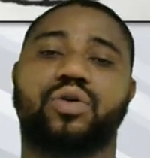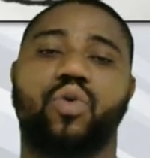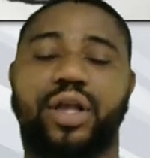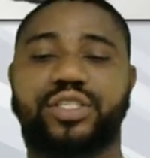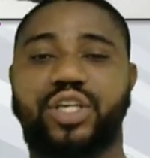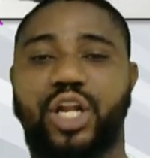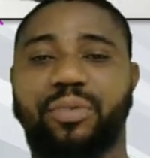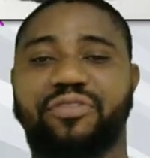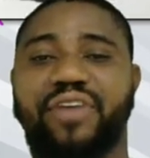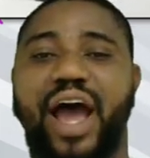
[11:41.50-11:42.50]
Question
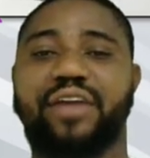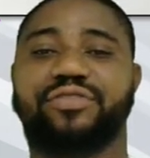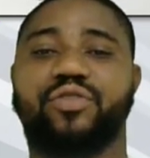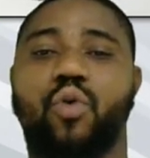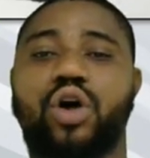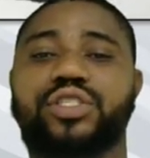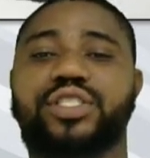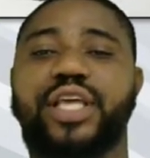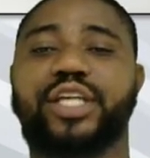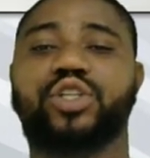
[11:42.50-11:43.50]
number 5. What
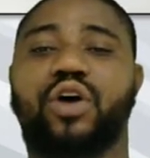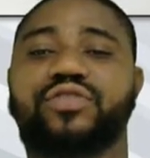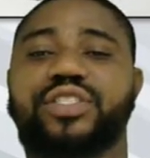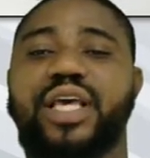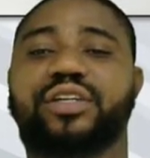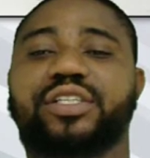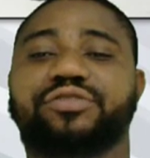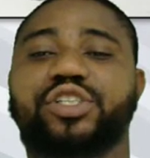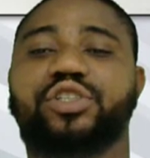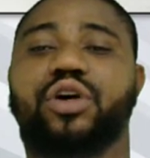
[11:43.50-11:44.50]
stage of cell
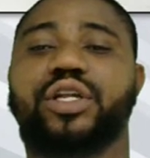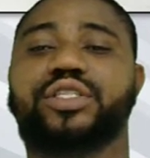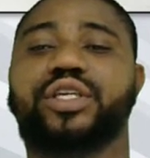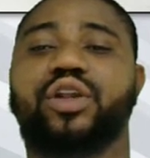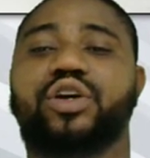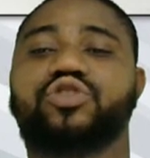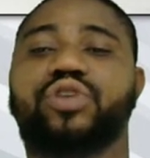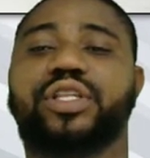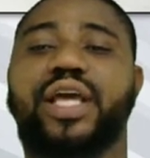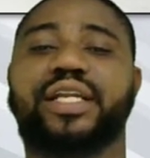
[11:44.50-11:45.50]
division is
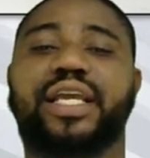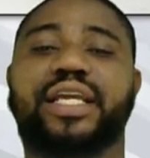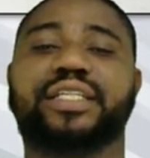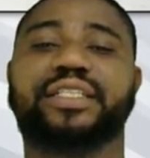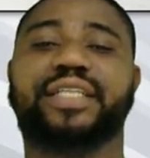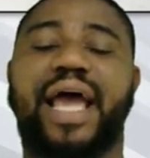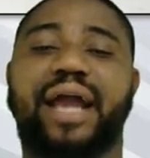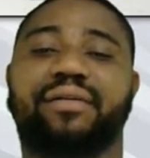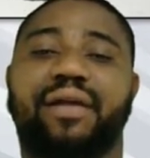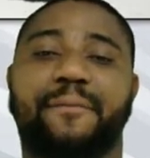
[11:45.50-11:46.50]
illustrated in the
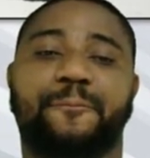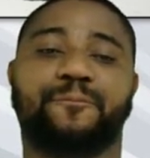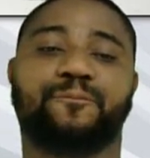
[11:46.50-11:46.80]
diagram?